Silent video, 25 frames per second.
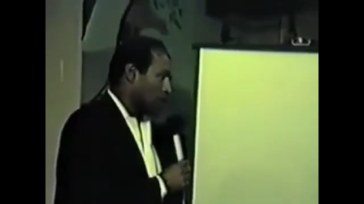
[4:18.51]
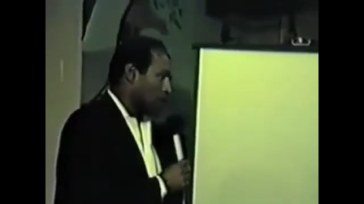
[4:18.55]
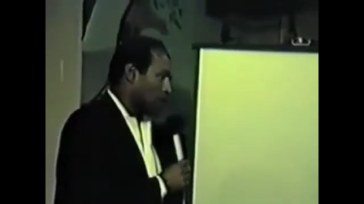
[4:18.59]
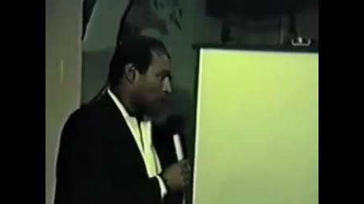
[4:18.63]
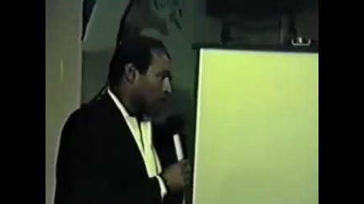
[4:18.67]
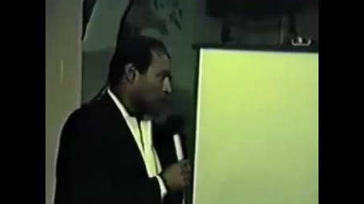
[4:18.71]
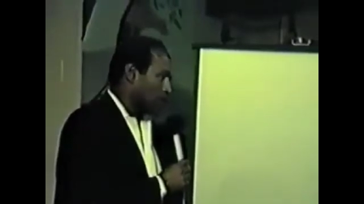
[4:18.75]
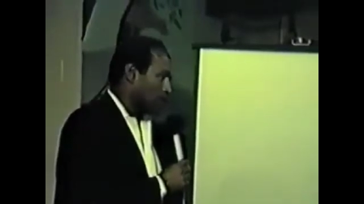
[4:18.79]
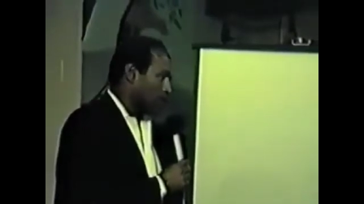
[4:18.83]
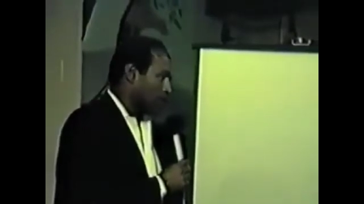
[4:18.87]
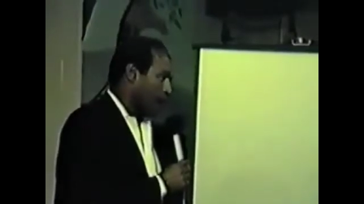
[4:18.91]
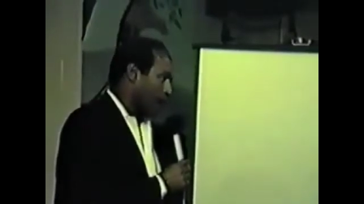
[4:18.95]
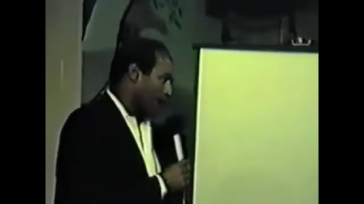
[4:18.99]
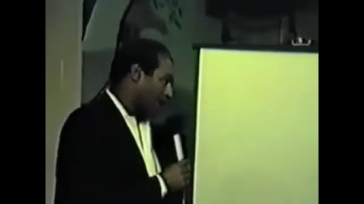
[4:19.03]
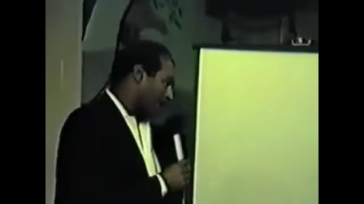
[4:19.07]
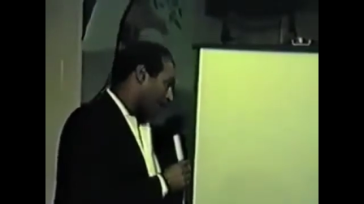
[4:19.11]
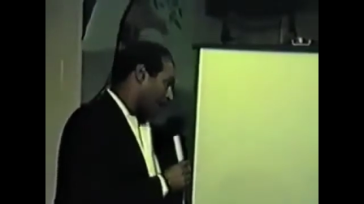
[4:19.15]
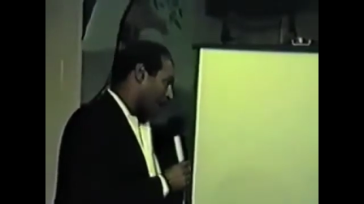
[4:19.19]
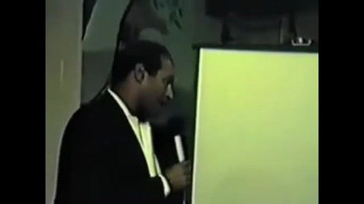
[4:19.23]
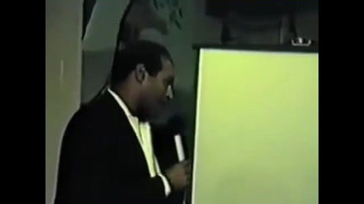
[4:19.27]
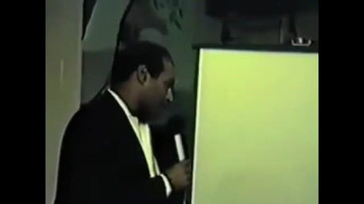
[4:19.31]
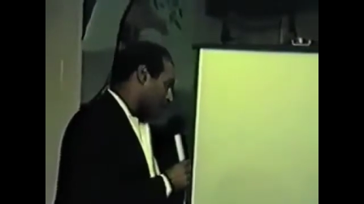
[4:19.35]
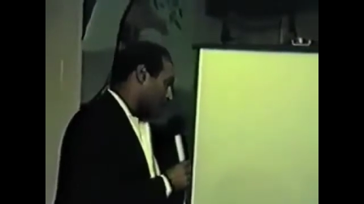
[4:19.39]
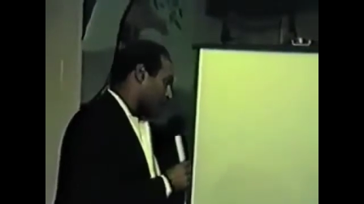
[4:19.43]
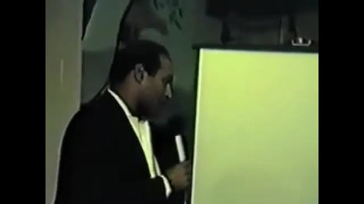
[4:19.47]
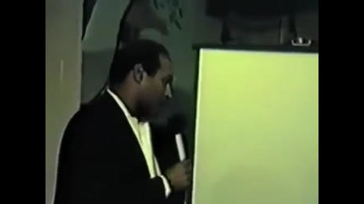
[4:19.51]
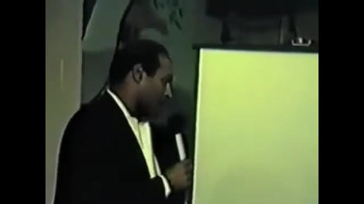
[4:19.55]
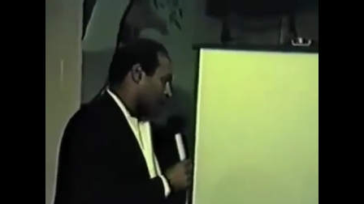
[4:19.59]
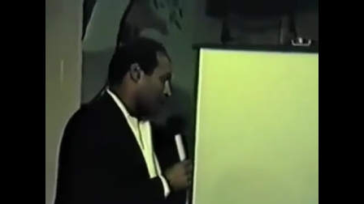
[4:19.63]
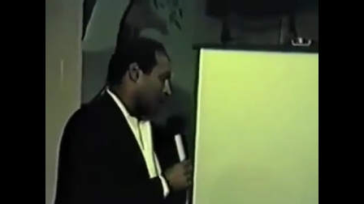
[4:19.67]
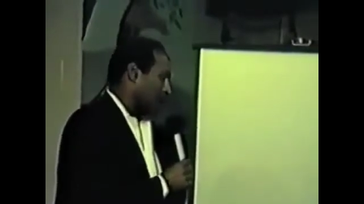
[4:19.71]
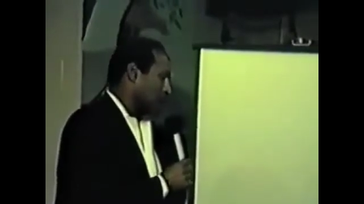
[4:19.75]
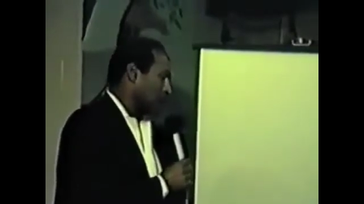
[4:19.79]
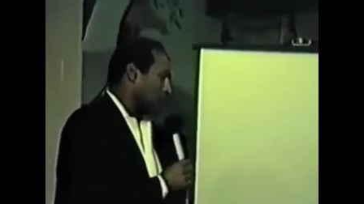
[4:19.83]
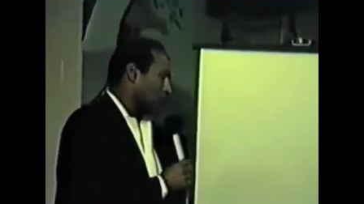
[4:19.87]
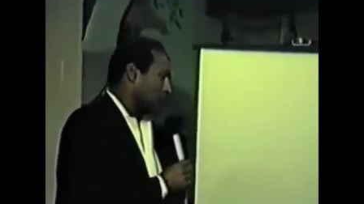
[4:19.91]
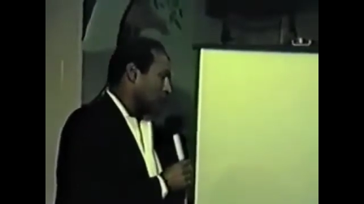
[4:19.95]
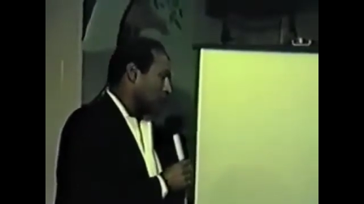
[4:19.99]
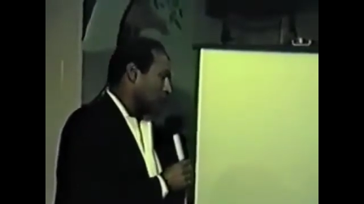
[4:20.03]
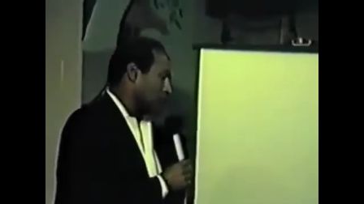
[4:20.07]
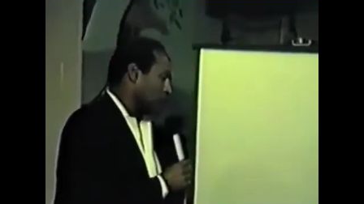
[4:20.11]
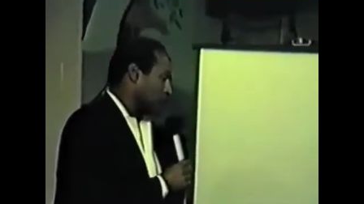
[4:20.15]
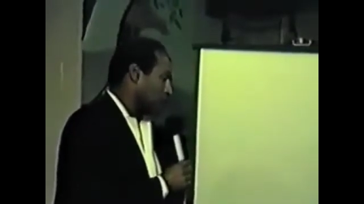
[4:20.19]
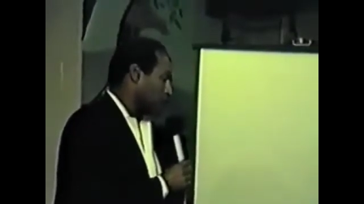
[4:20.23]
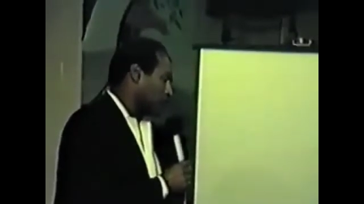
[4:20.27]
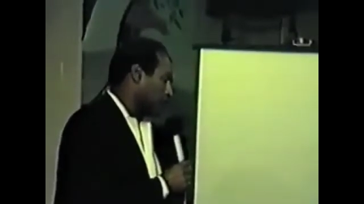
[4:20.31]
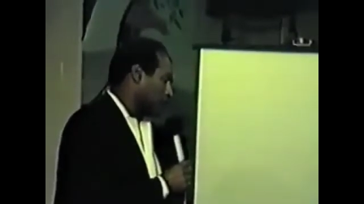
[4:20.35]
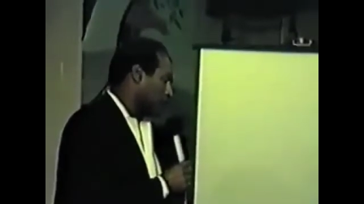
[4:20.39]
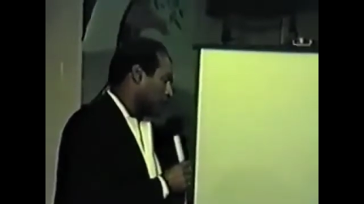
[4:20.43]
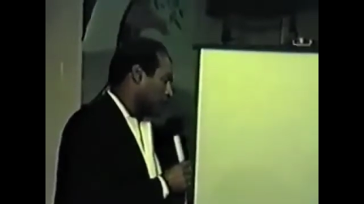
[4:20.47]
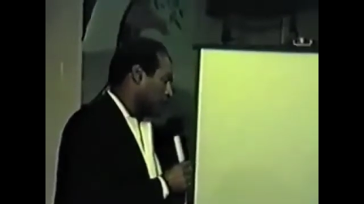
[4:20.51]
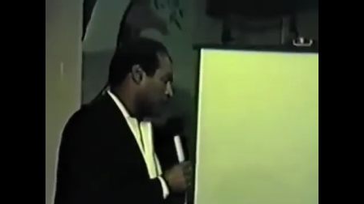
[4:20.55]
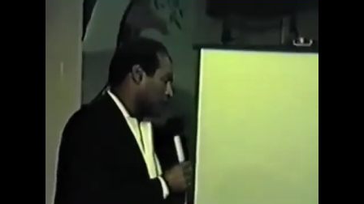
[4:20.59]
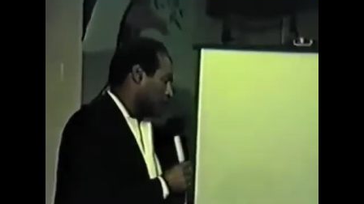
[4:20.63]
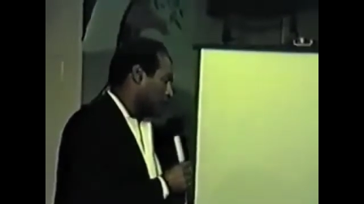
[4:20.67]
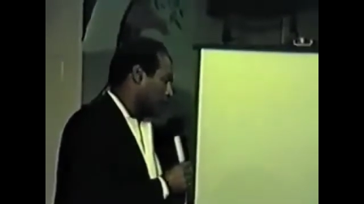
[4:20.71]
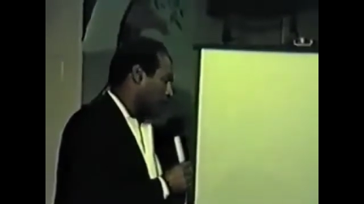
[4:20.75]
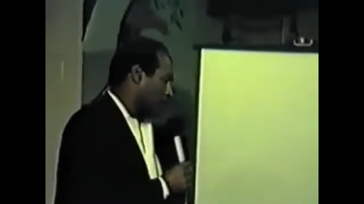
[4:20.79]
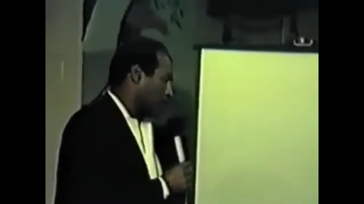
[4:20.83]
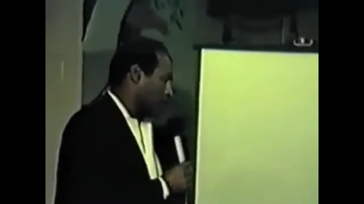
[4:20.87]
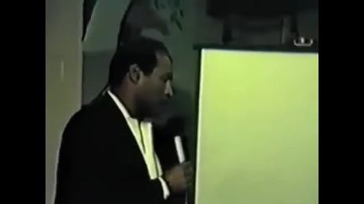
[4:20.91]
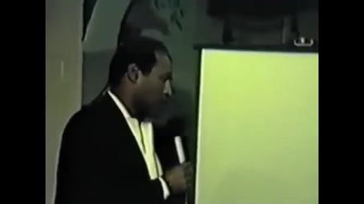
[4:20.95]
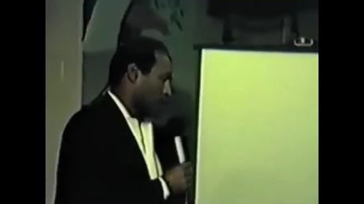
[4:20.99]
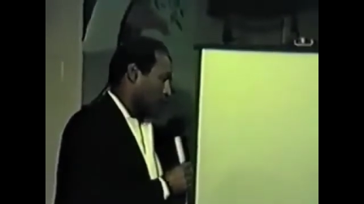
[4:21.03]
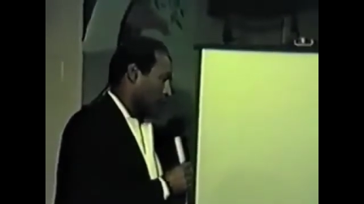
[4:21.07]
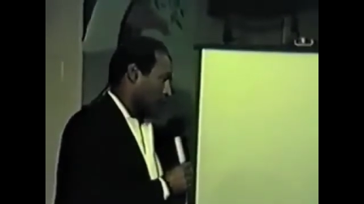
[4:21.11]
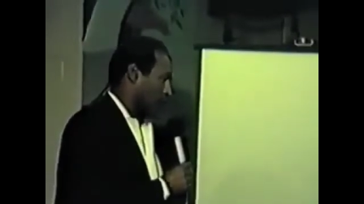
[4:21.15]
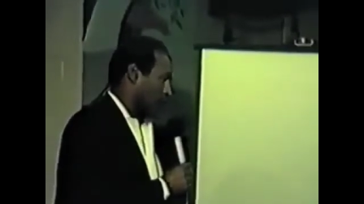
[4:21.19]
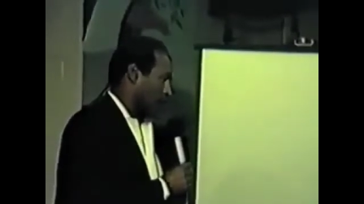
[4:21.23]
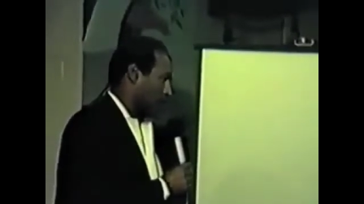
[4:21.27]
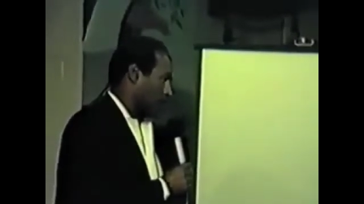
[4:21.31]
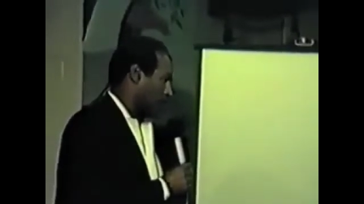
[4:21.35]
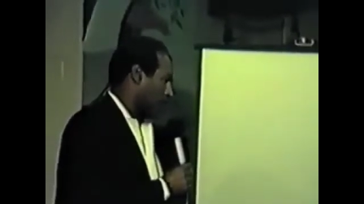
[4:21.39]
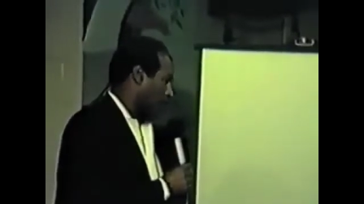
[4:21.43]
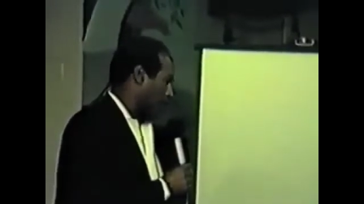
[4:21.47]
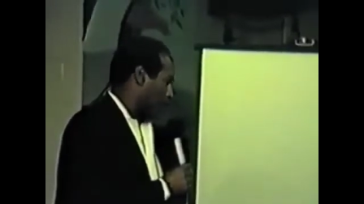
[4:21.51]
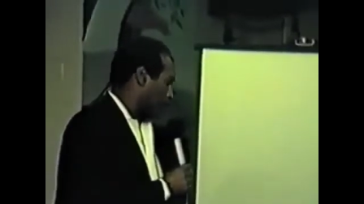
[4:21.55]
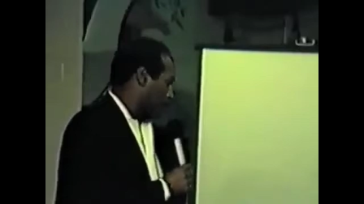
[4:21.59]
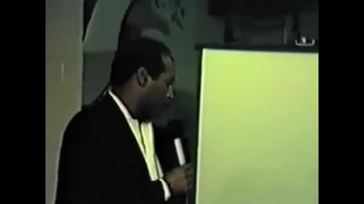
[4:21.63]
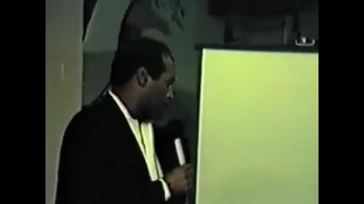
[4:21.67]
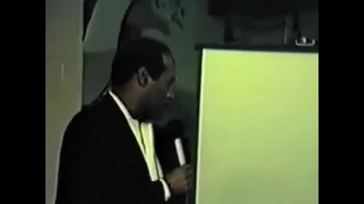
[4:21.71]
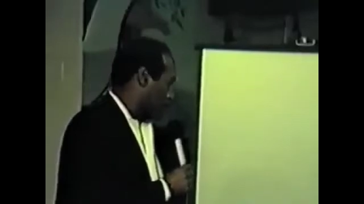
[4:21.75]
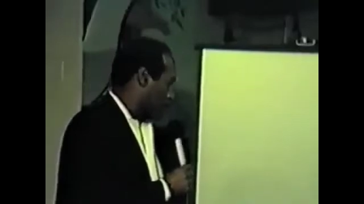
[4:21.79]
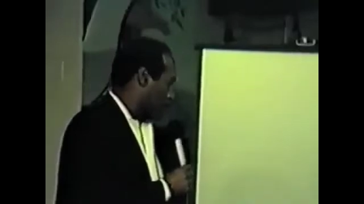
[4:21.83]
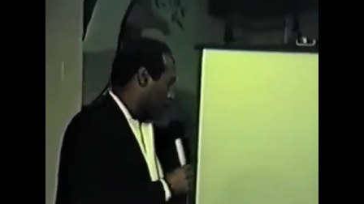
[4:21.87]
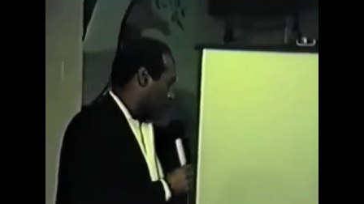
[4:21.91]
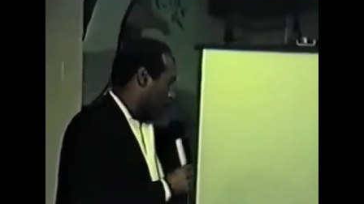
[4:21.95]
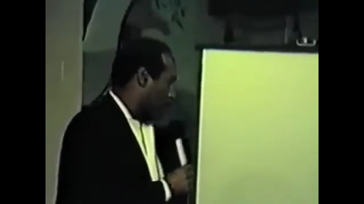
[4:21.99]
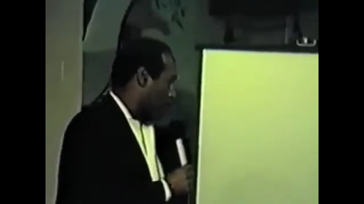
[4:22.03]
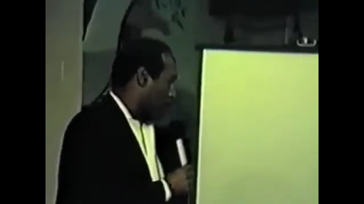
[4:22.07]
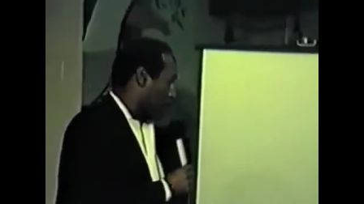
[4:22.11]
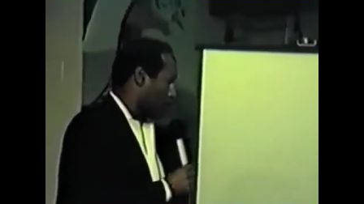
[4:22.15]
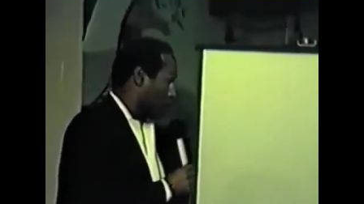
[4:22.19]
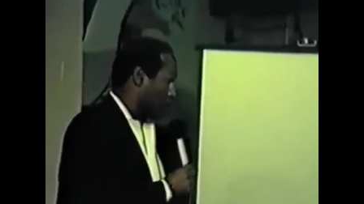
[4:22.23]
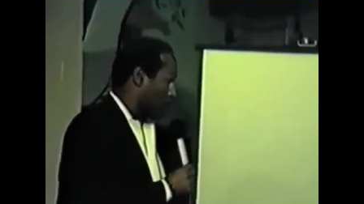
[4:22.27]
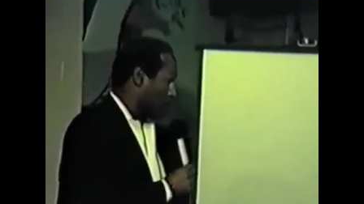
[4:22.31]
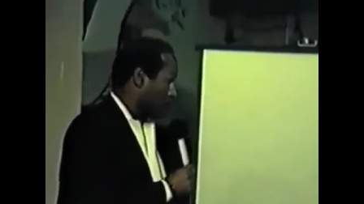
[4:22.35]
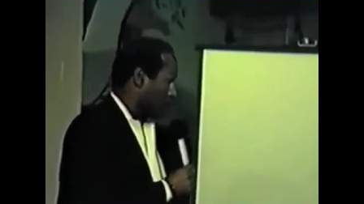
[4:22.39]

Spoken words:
what my life has done, I should say, is something that's happened with a lot of black men in America. I